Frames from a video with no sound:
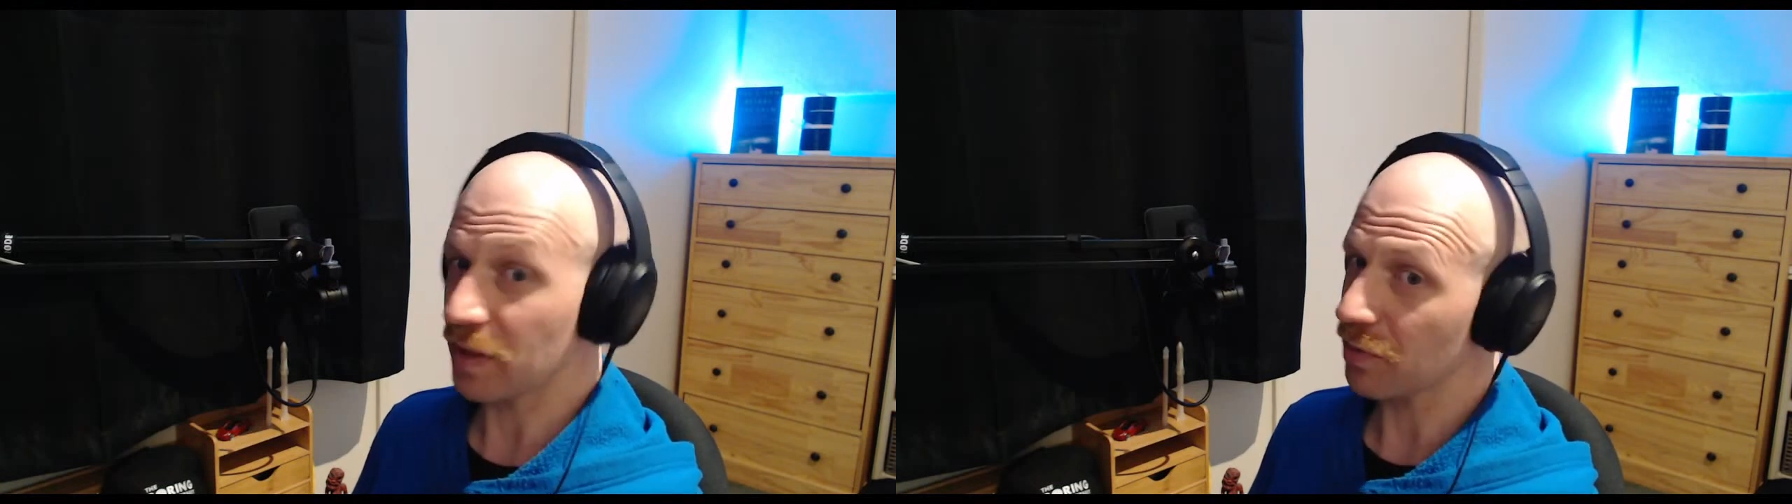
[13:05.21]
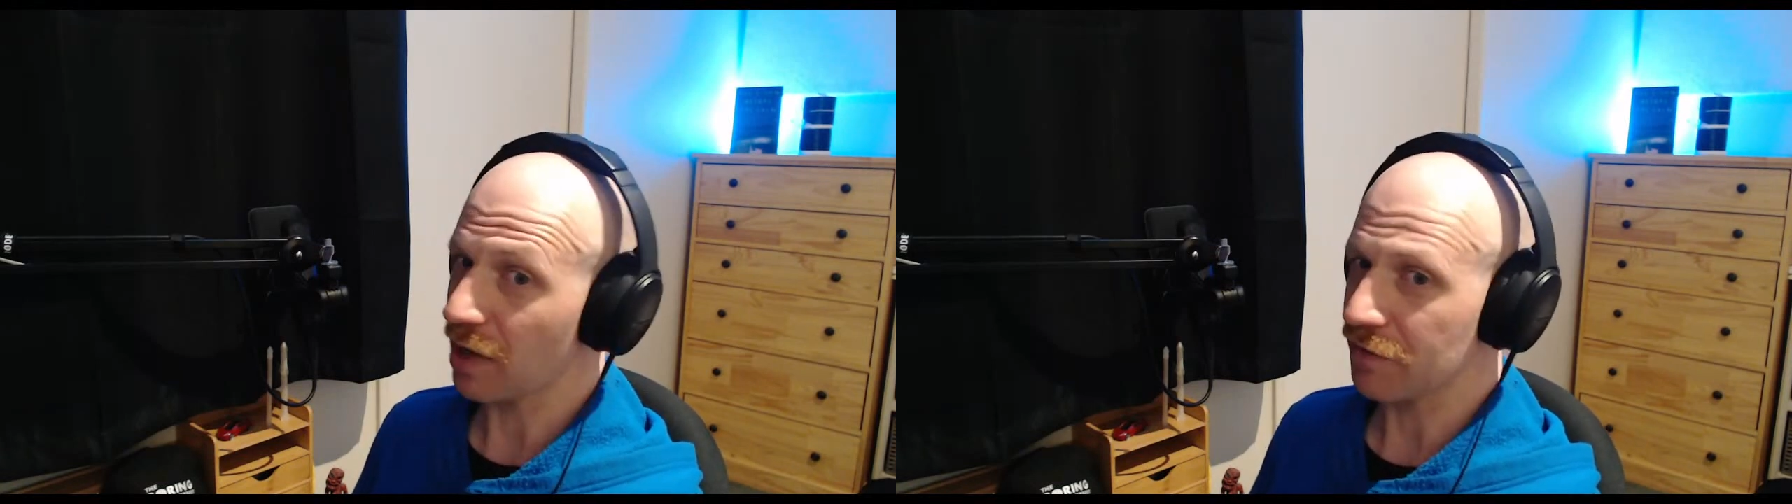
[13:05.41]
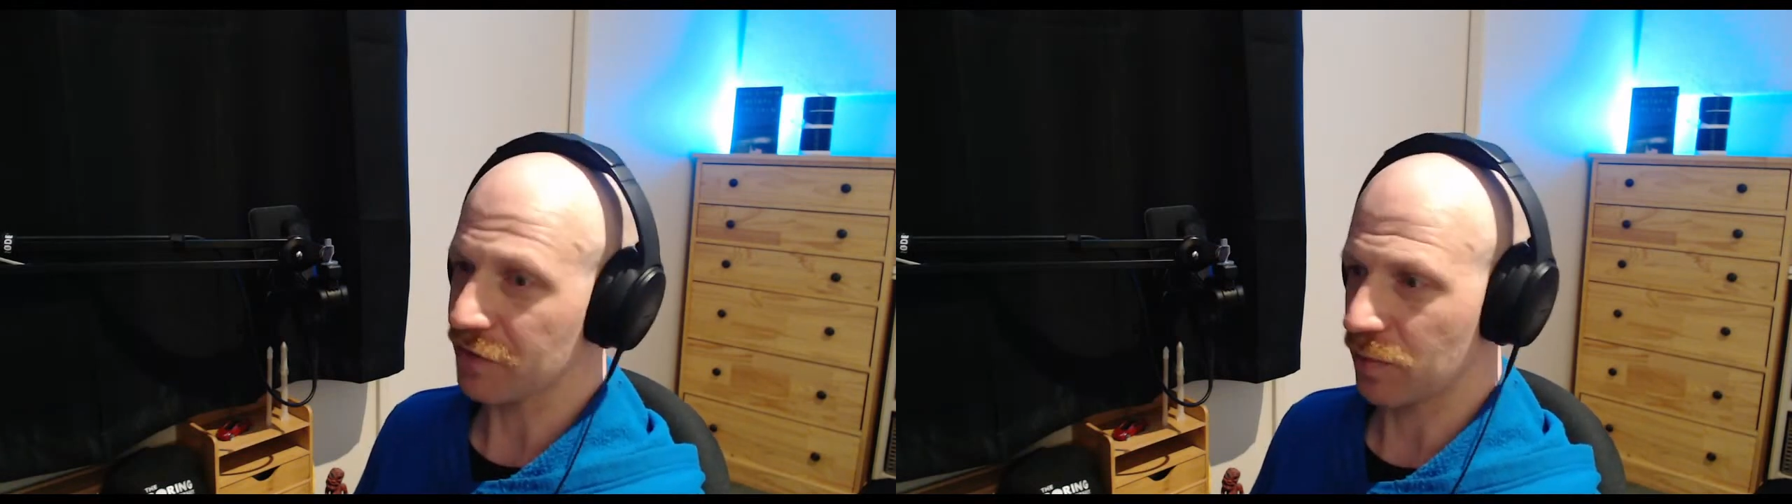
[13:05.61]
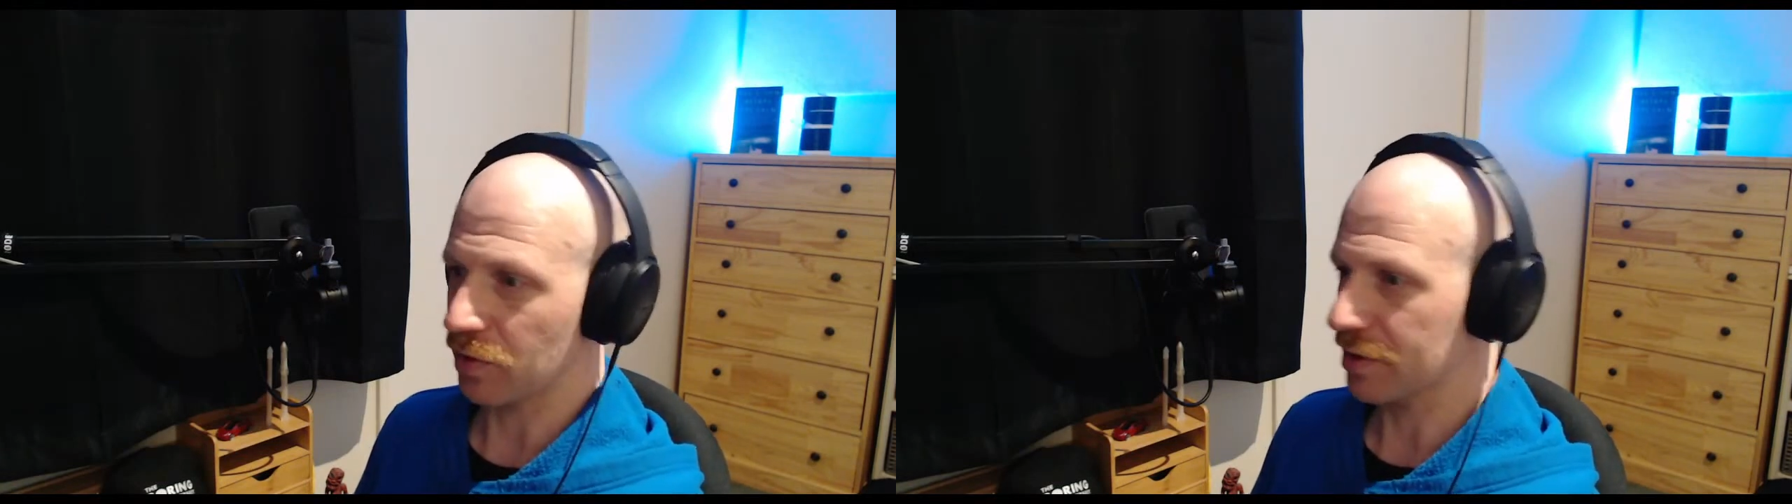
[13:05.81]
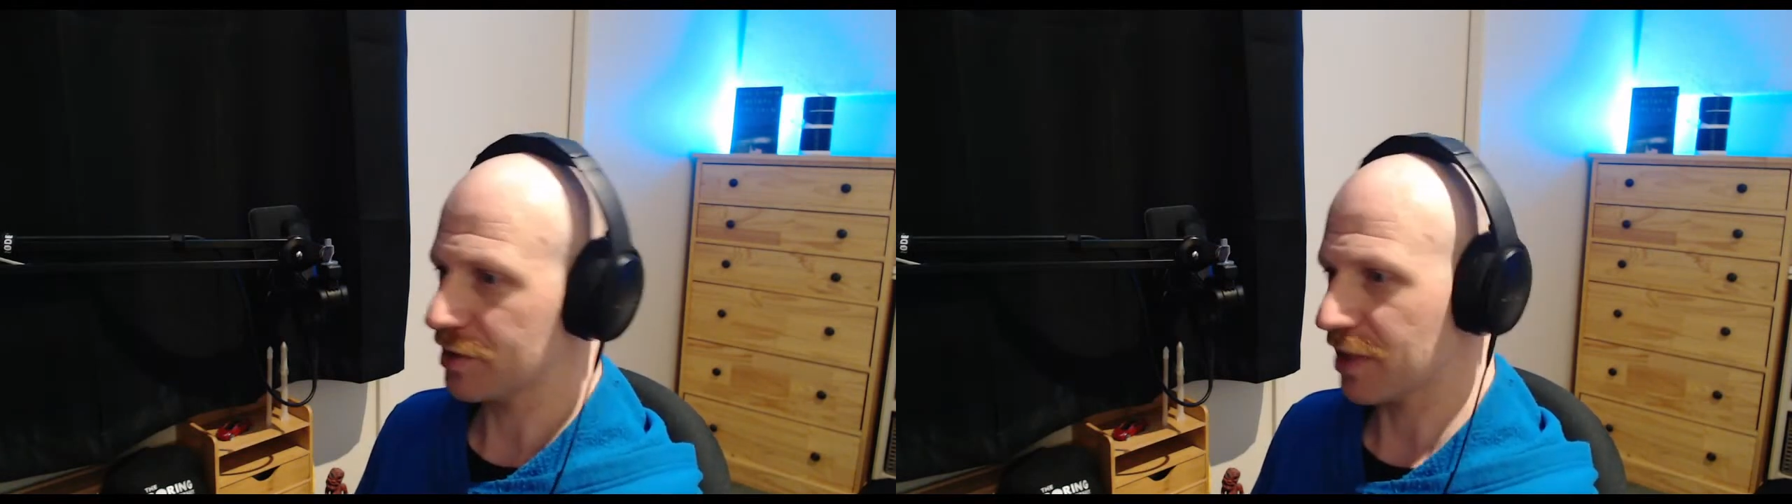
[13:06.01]

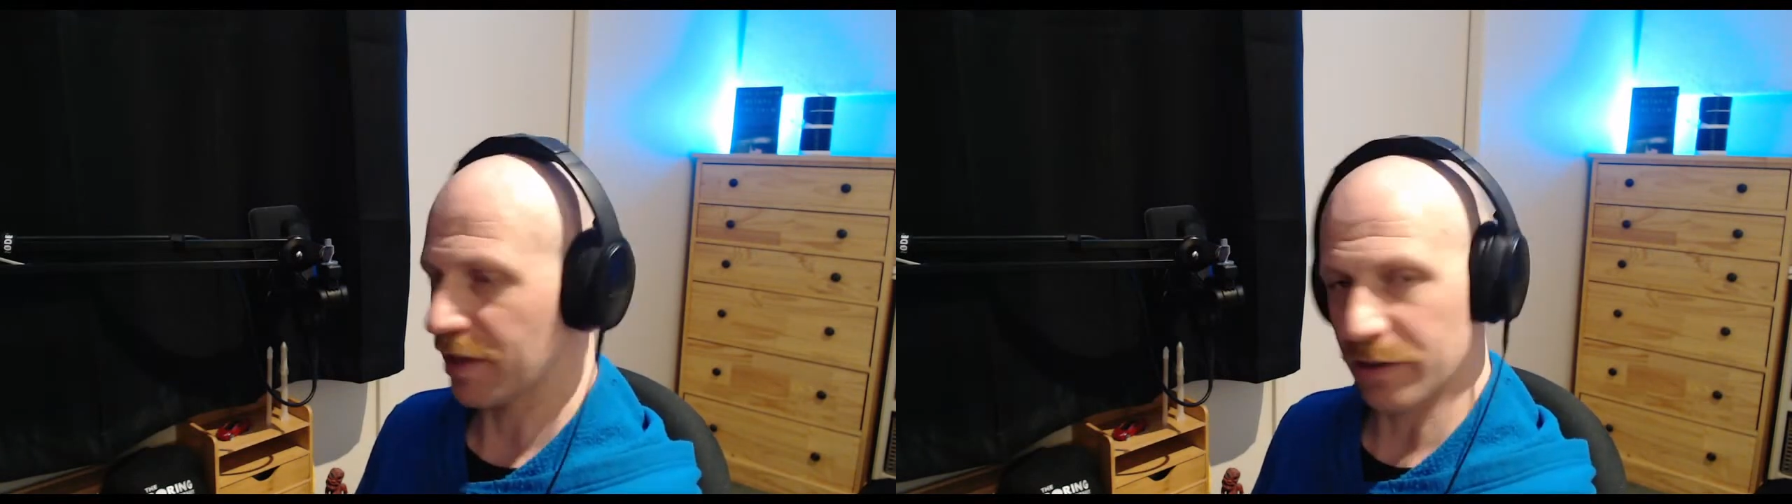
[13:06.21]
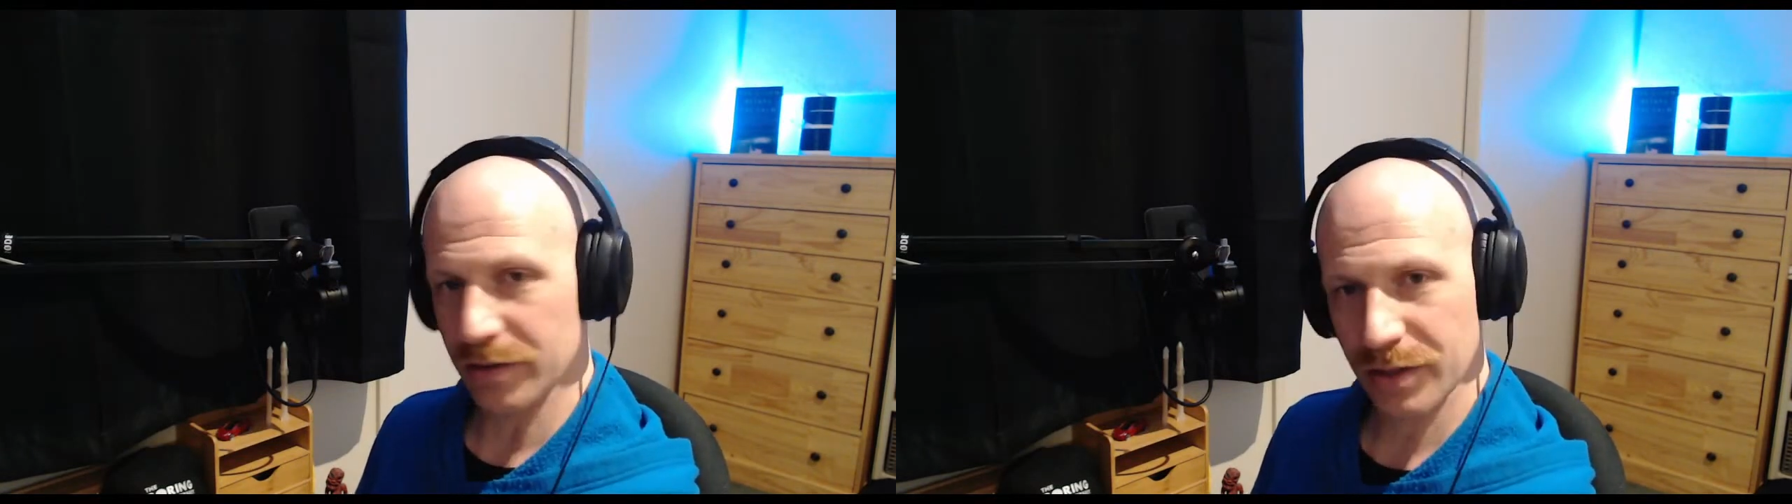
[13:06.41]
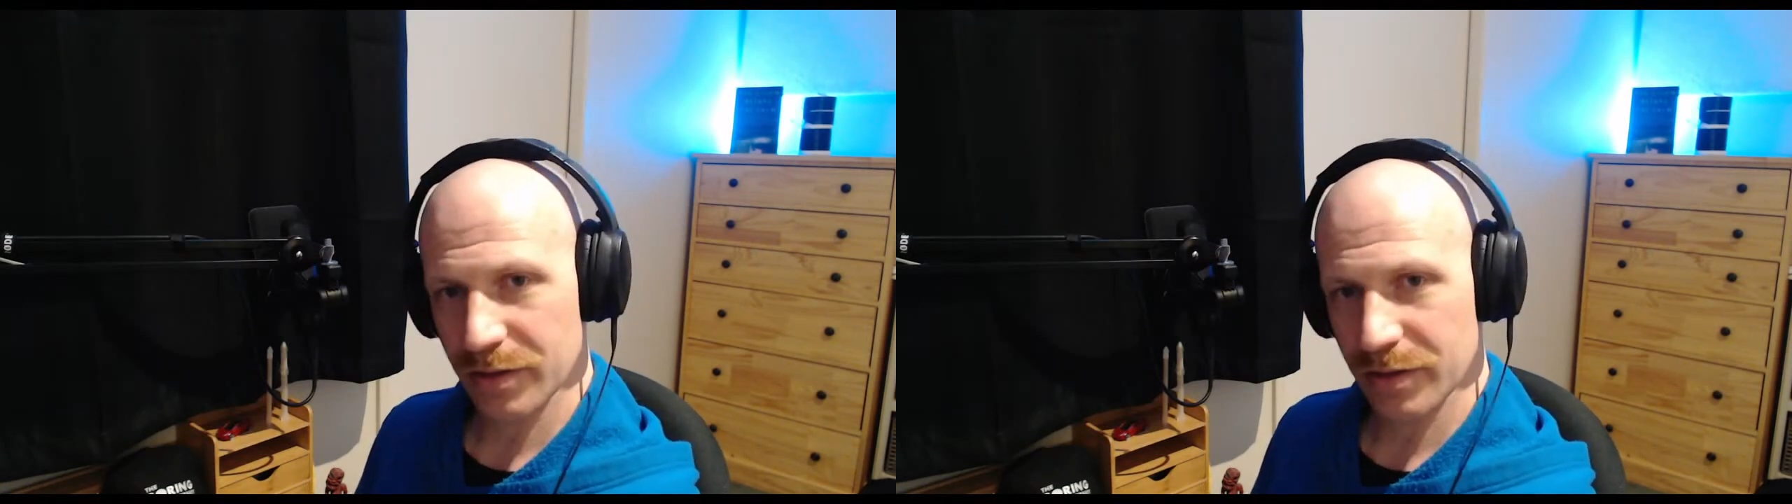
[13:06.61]
profitable until